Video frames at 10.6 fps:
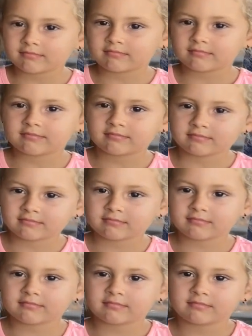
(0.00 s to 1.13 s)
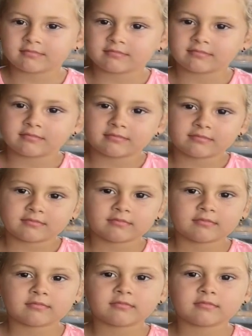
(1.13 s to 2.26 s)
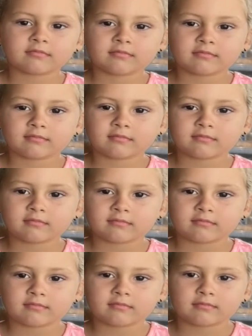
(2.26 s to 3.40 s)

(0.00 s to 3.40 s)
(silent)